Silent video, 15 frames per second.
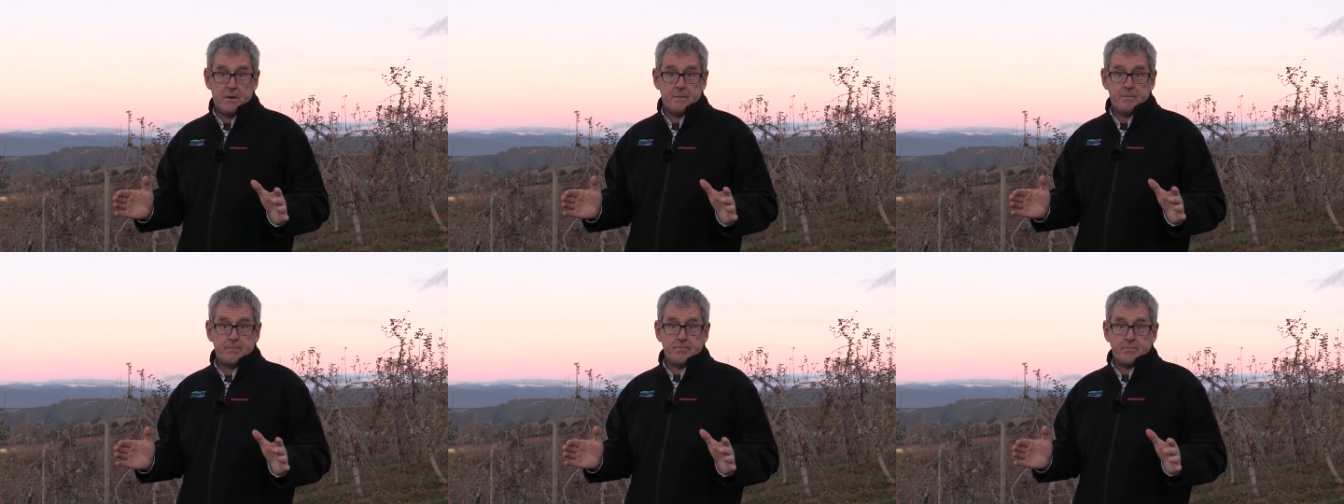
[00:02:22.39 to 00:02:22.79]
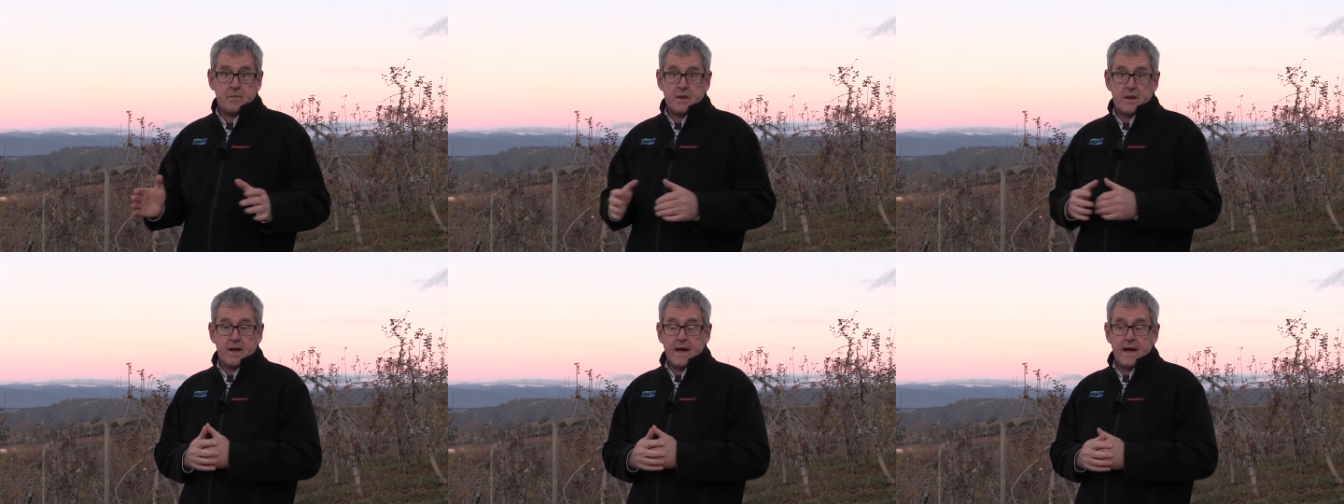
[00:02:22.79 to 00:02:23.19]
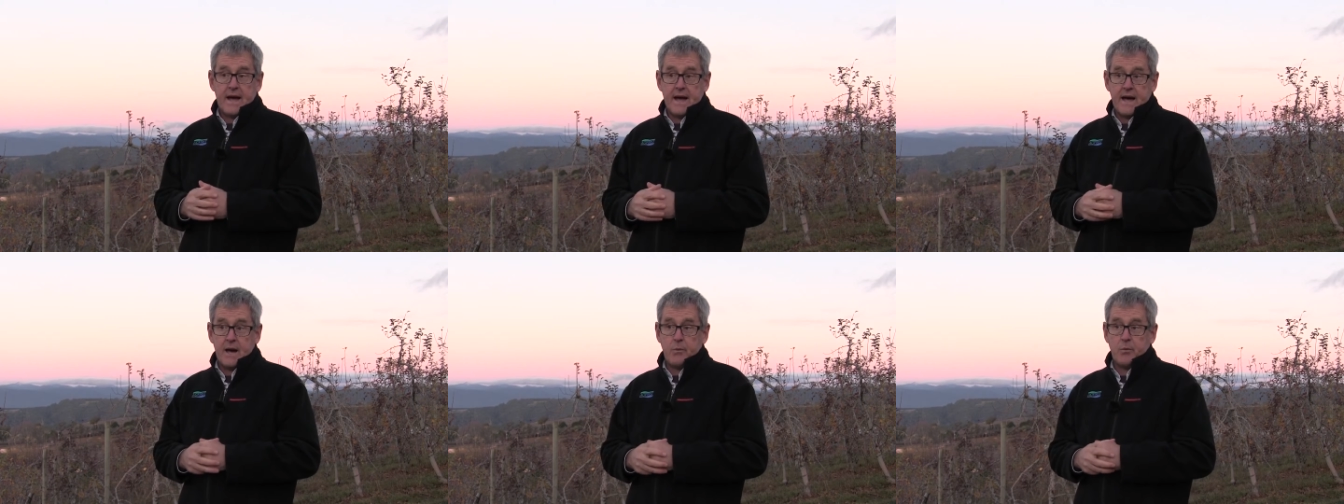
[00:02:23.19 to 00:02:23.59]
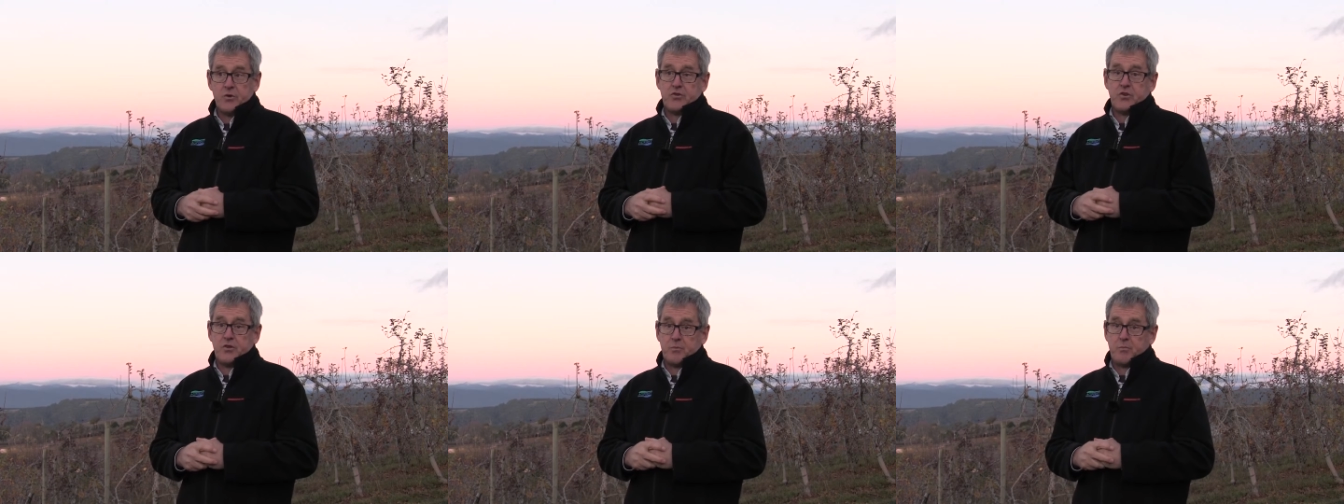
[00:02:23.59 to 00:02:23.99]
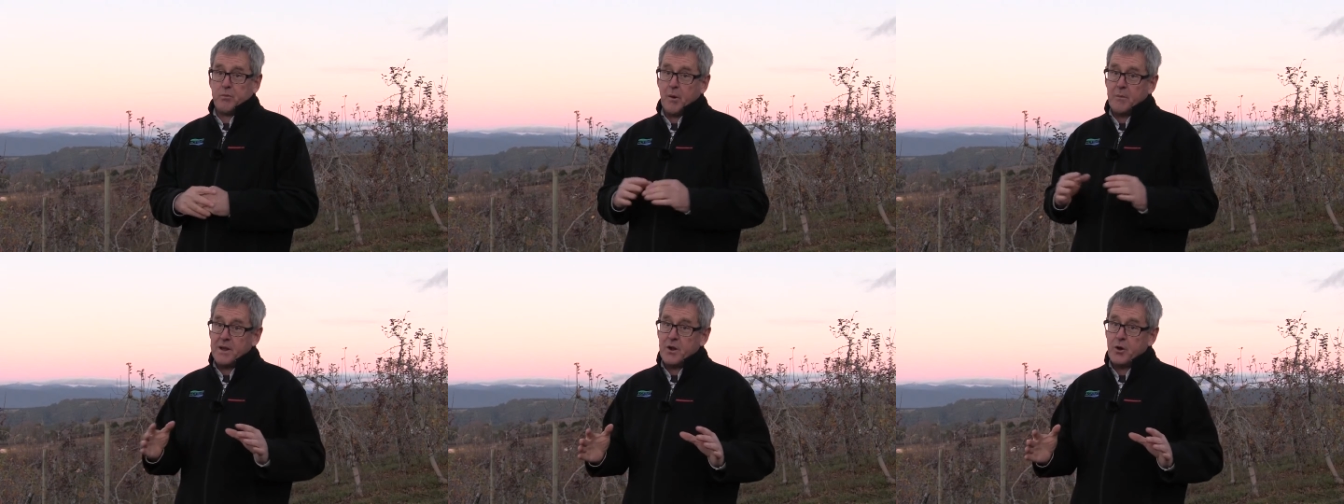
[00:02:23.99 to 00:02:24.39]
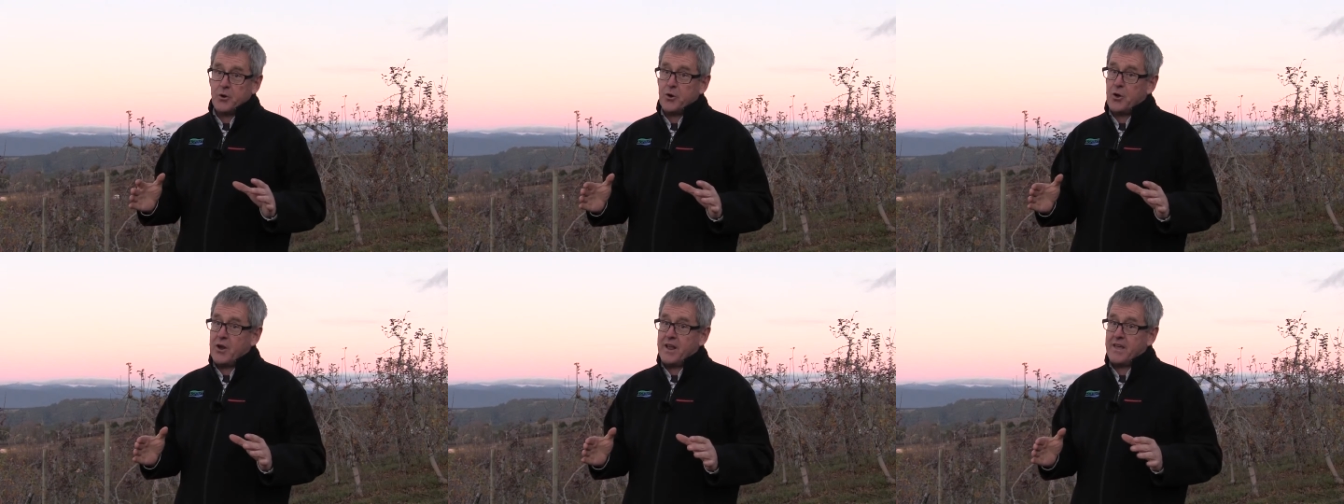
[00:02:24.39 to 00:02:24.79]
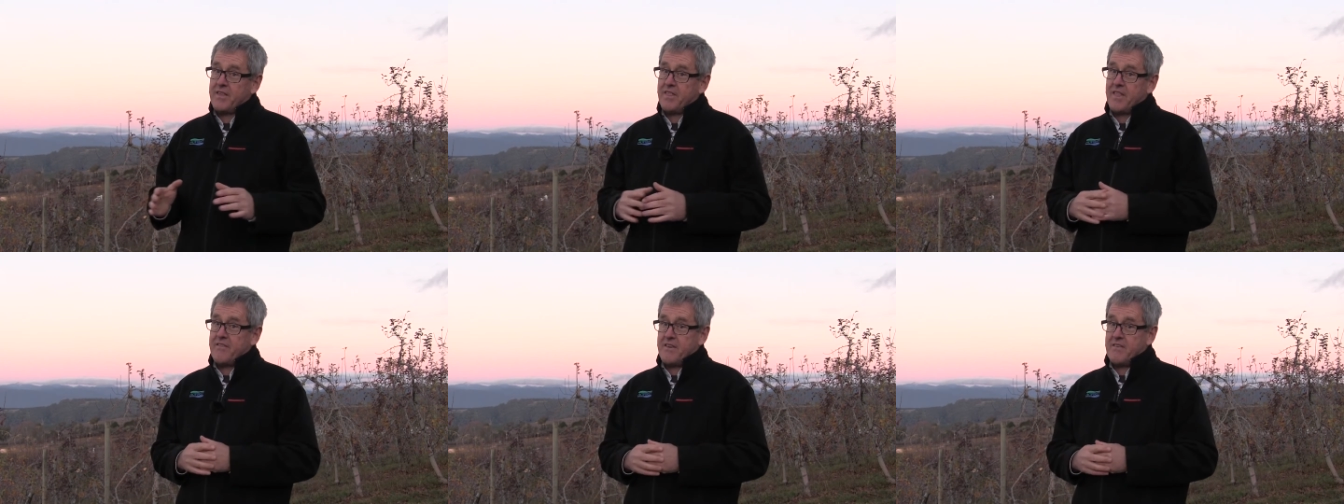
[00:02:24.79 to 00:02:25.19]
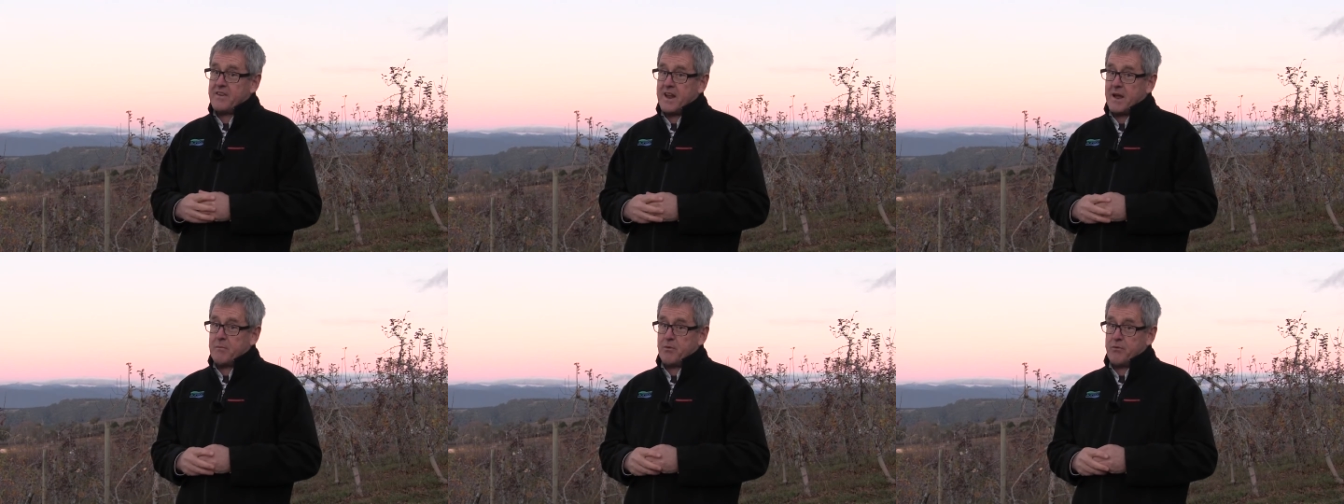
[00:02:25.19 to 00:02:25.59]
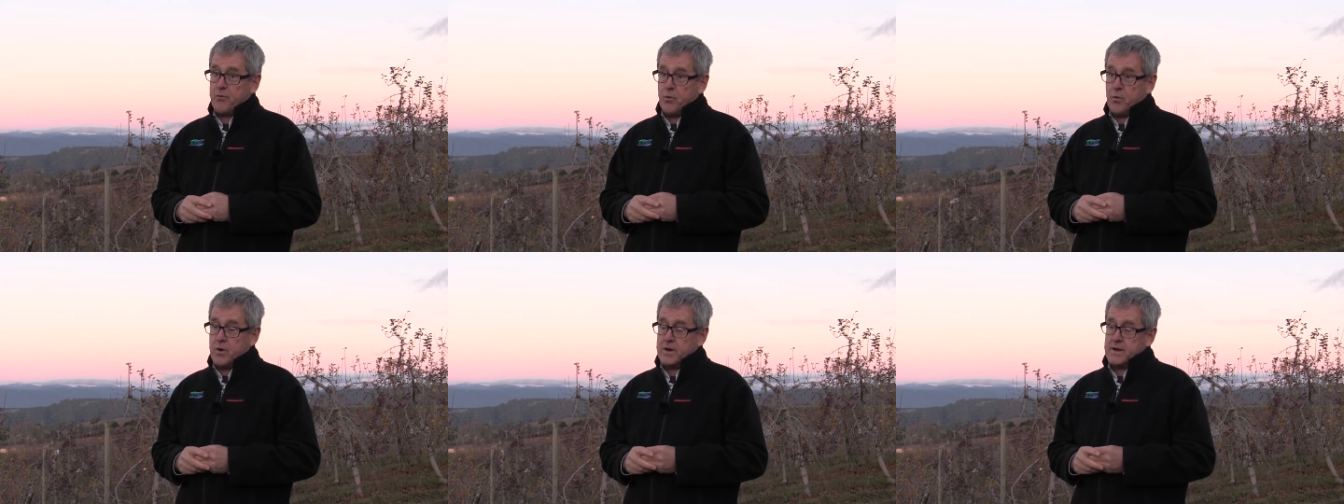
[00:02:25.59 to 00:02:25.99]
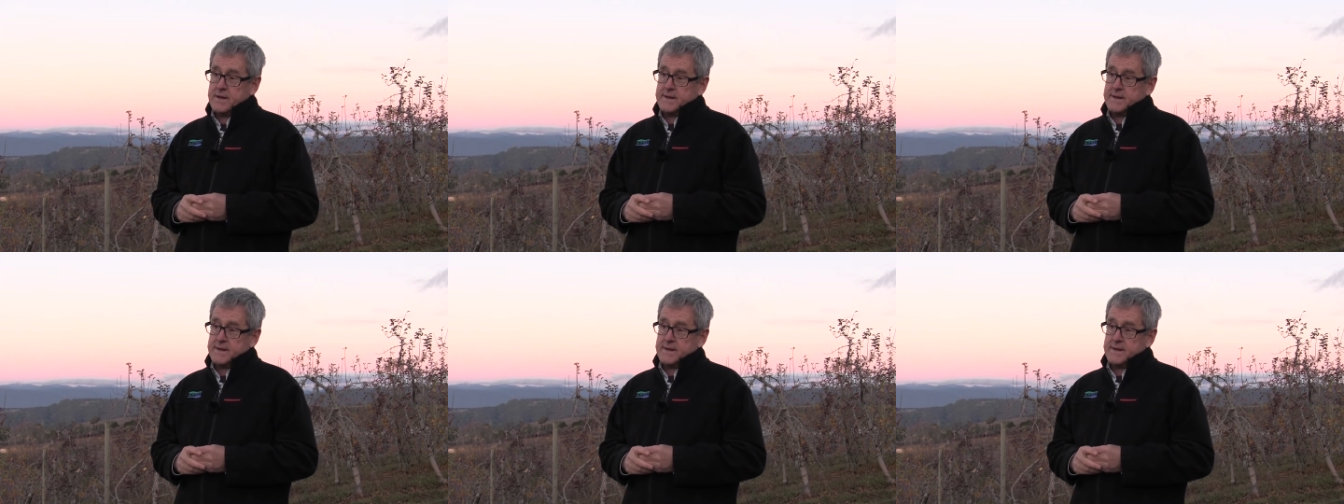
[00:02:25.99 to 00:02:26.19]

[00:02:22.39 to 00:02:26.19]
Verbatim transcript: uh, which is probably a lot earlier than they've ever done before.